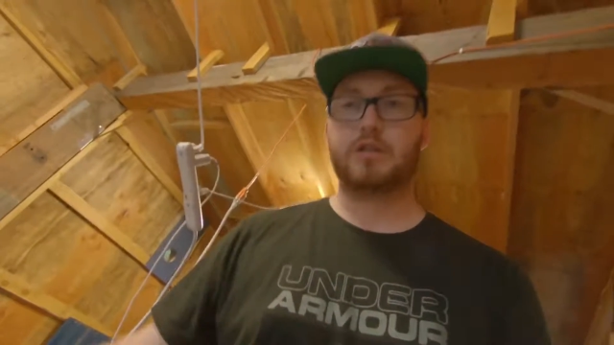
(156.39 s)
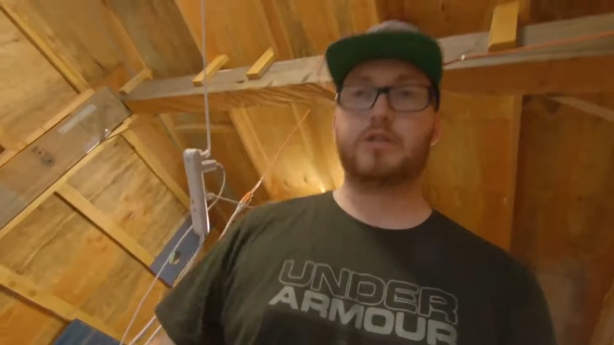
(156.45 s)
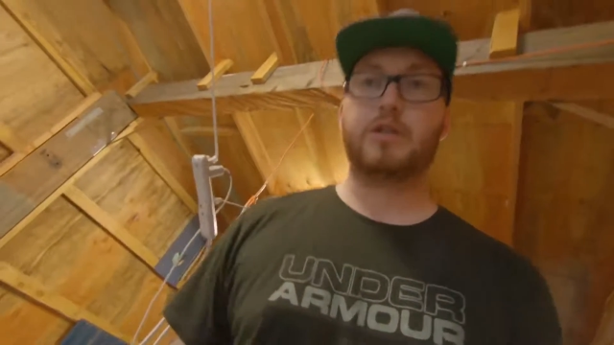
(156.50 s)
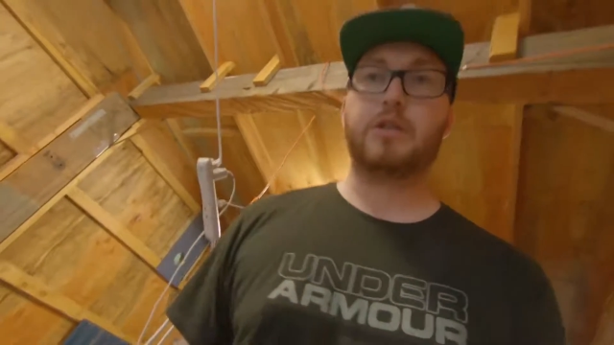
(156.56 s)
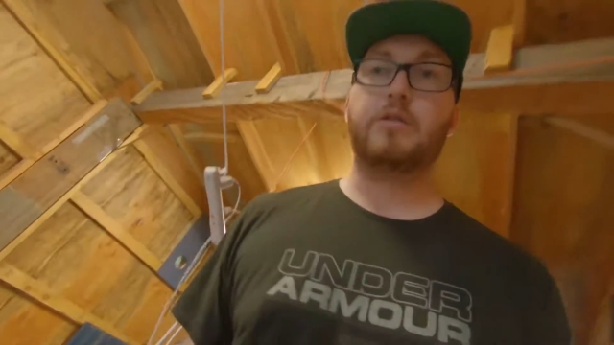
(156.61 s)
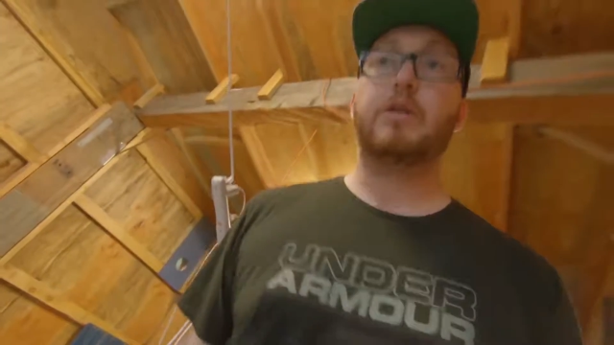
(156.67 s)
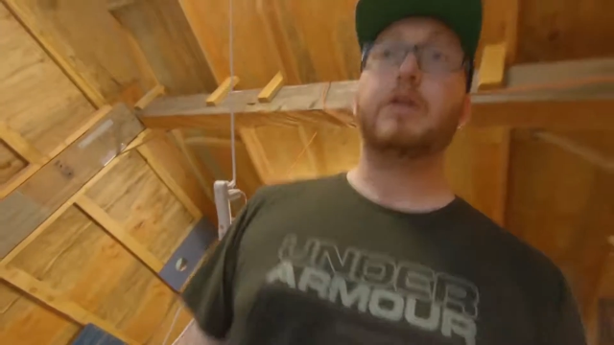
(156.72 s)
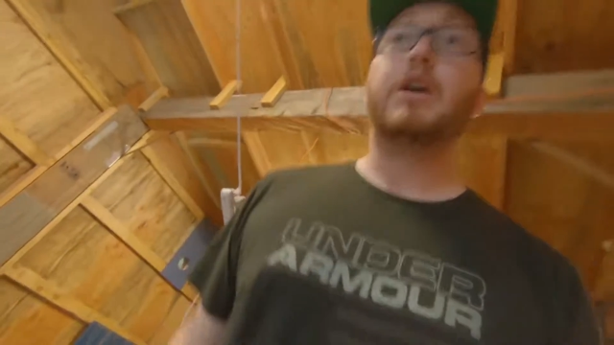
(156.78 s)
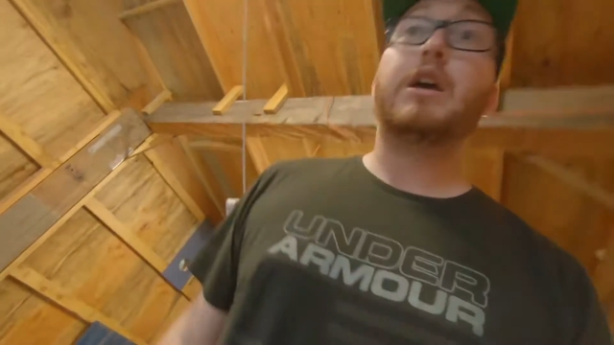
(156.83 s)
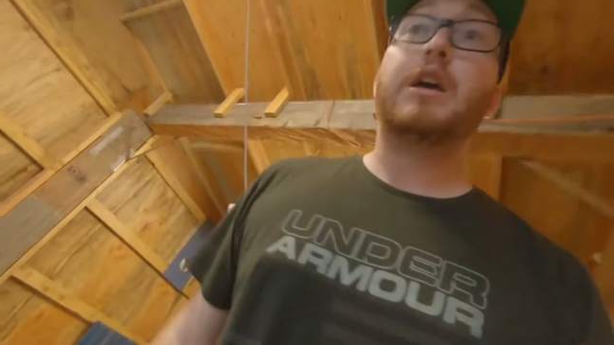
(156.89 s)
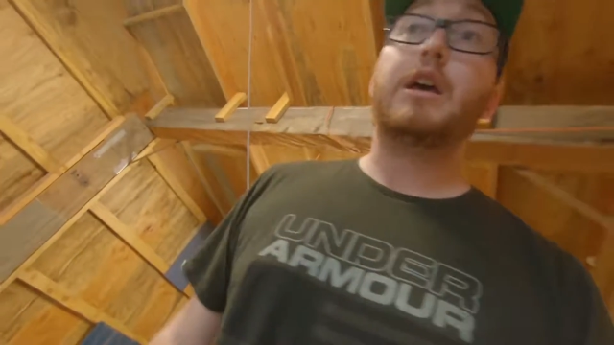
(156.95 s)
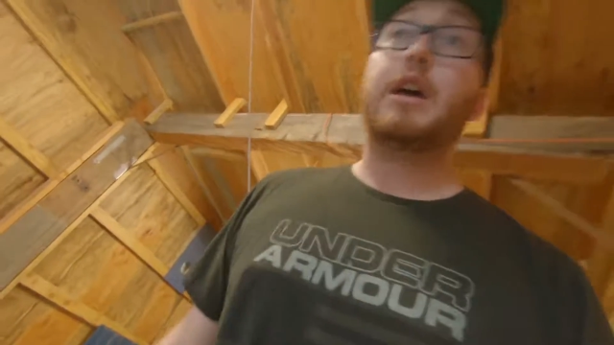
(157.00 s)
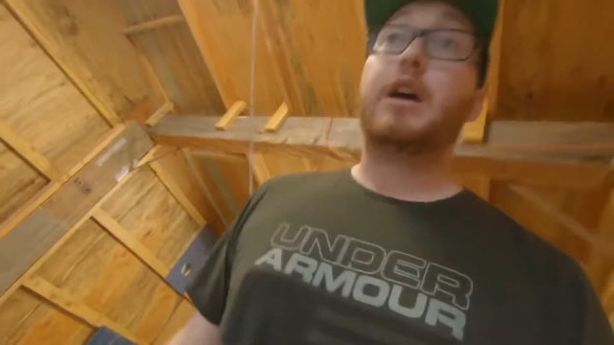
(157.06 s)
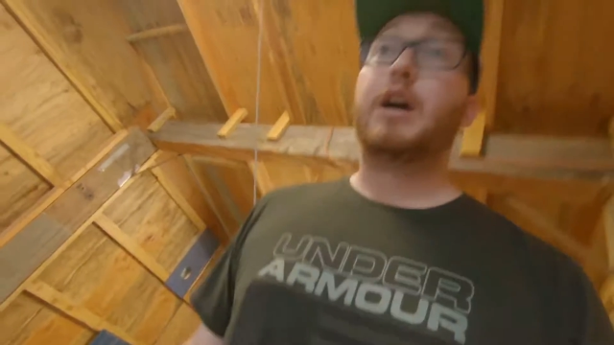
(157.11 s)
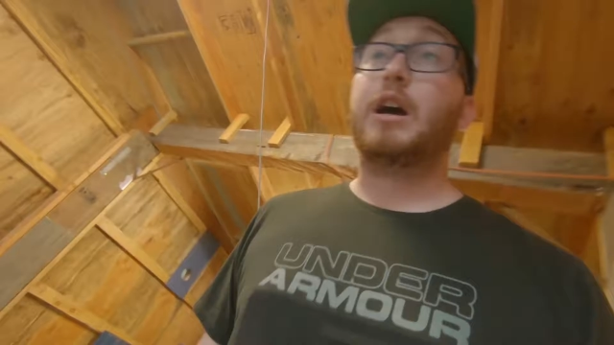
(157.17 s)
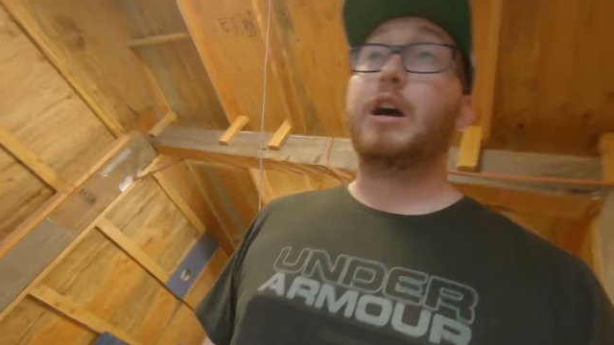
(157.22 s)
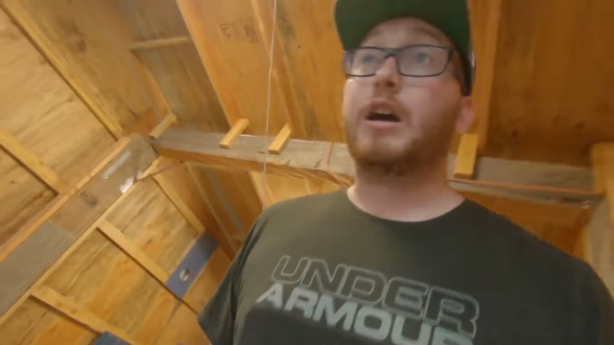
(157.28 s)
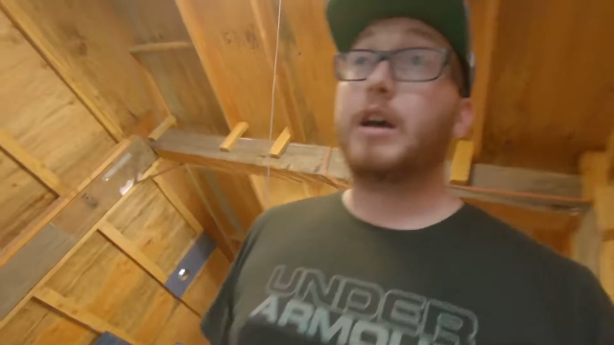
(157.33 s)
So,
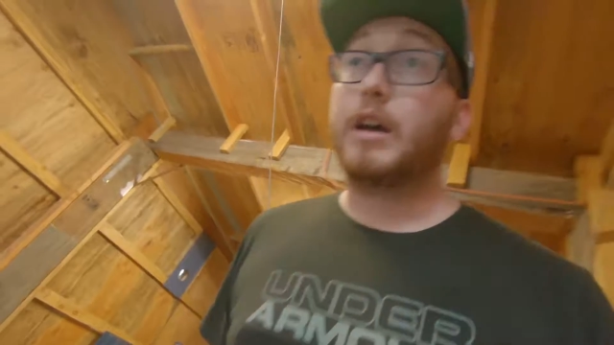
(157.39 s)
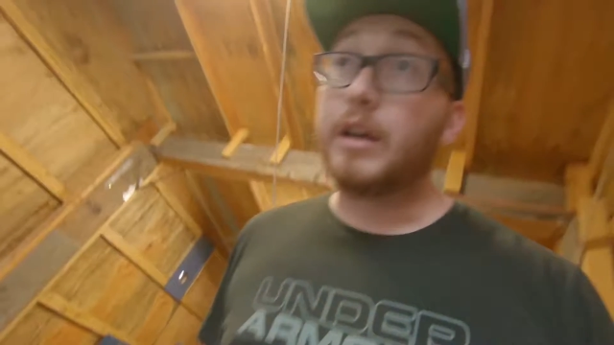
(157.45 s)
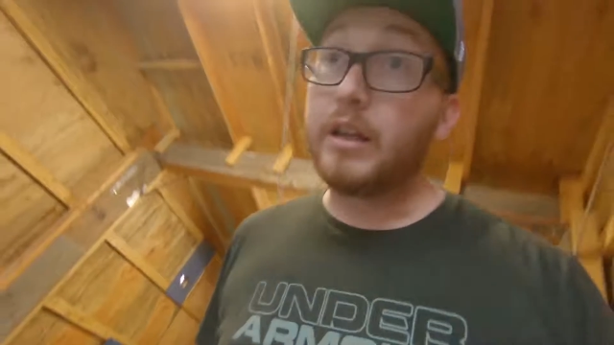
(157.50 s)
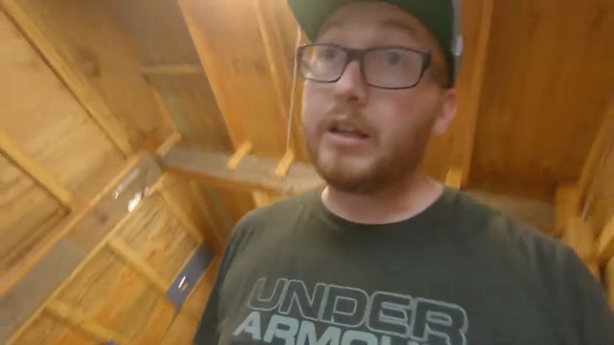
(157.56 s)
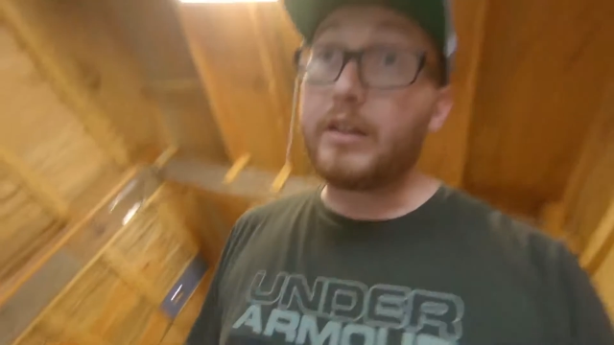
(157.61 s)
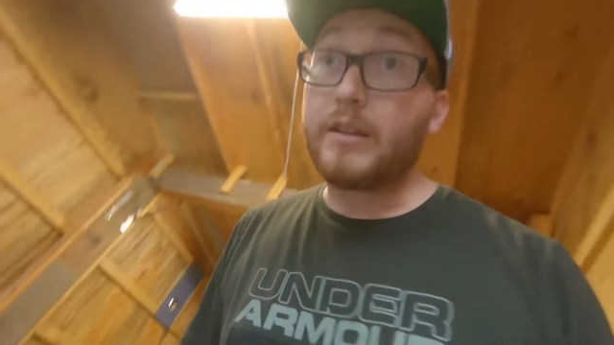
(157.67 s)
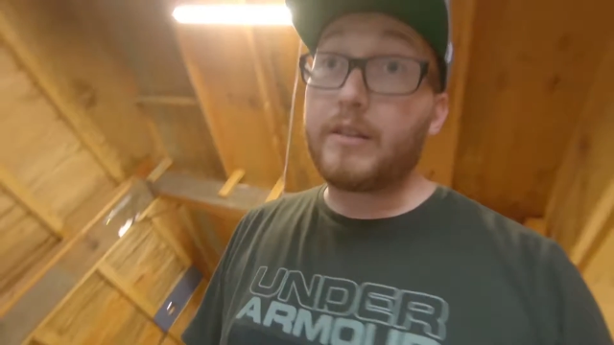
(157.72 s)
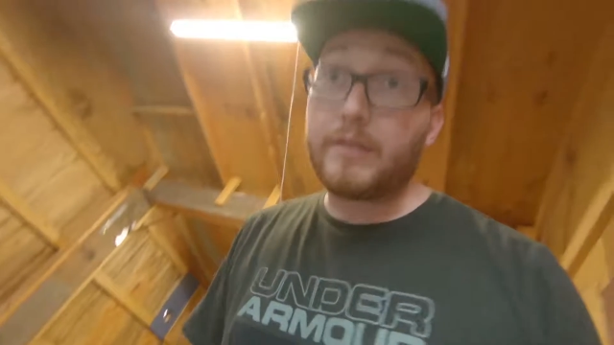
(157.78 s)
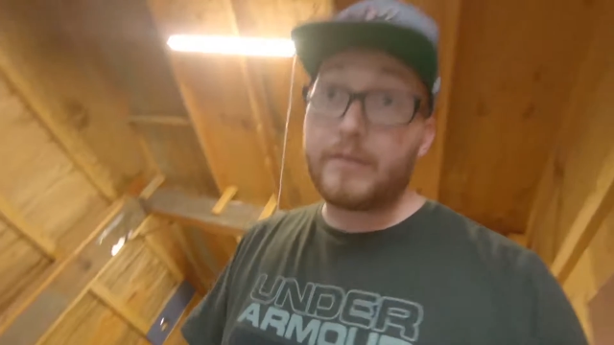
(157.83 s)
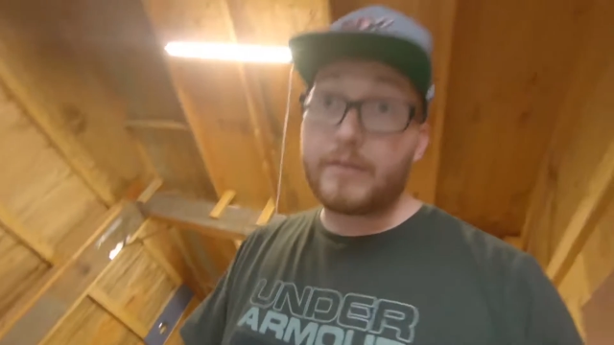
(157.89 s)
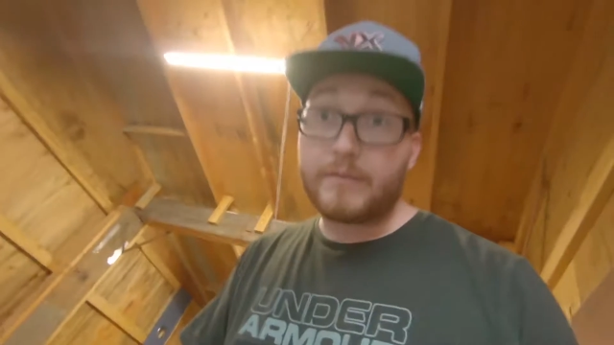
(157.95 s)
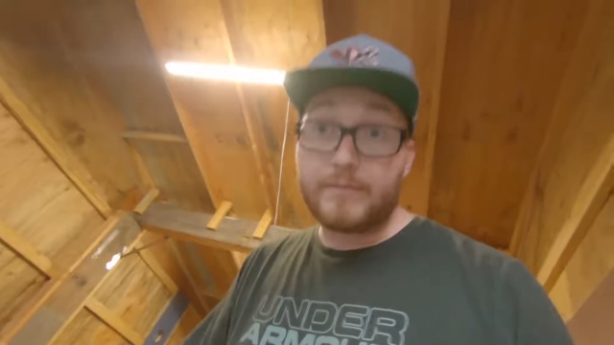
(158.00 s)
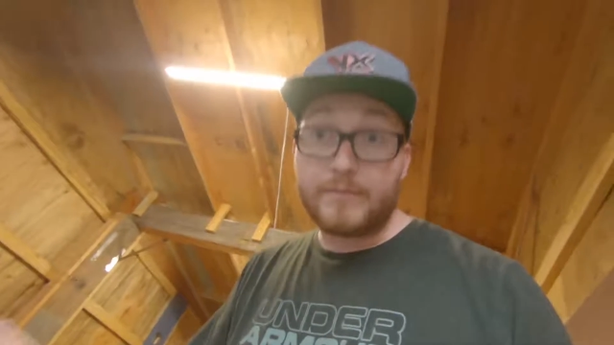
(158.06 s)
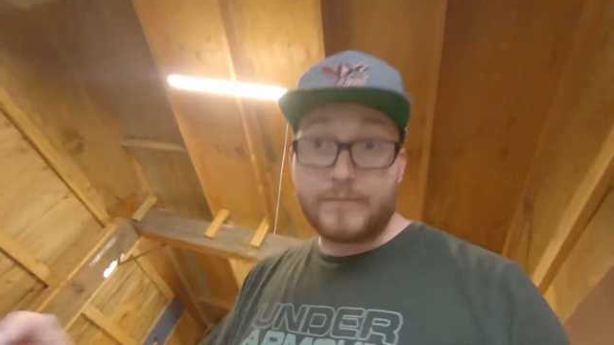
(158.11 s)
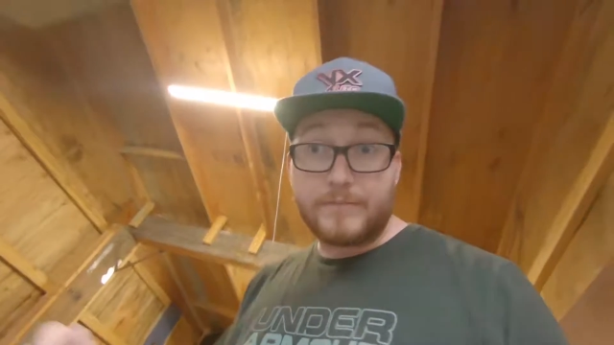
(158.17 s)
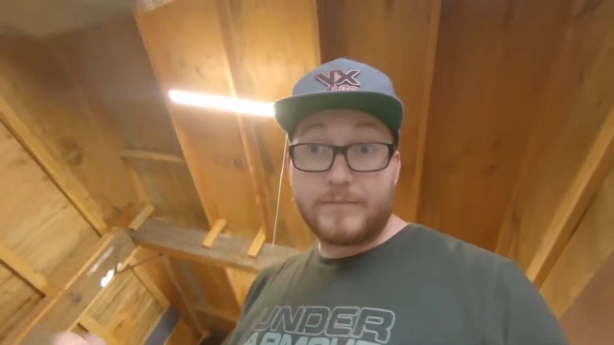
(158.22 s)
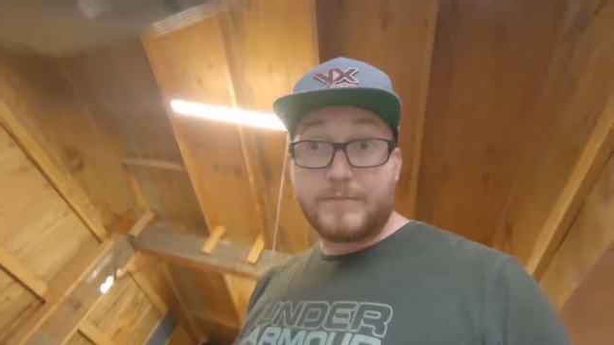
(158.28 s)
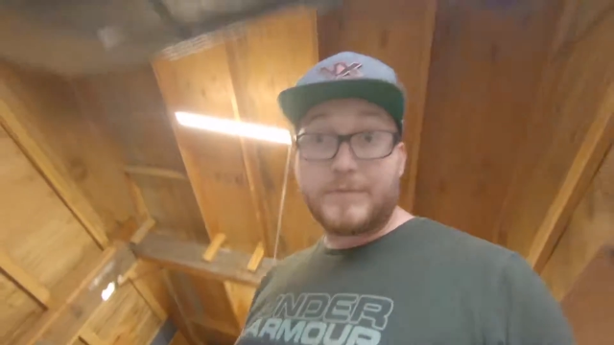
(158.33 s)

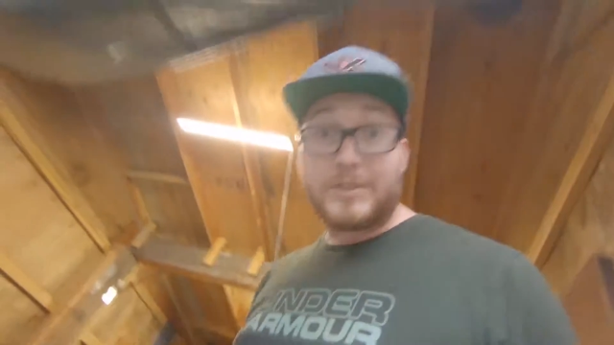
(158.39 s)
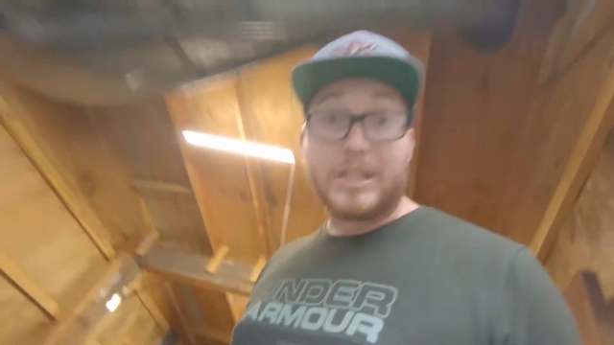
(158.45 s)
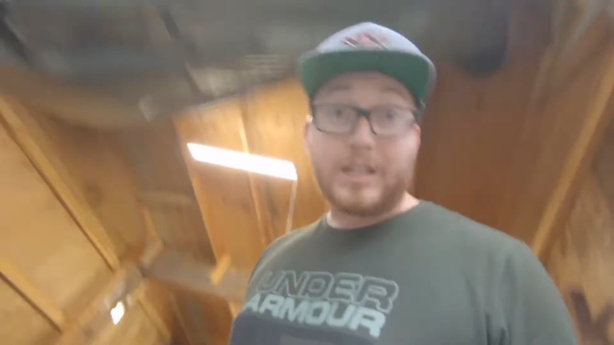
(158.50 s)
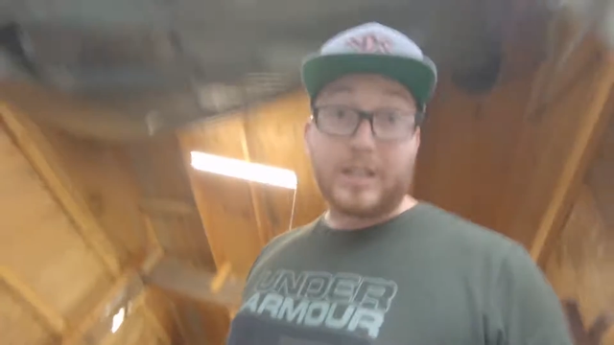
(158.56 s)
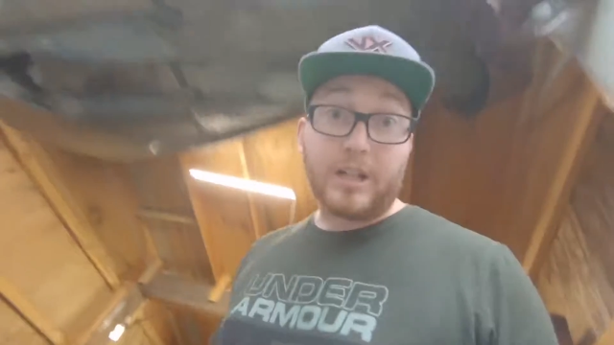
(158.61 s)
see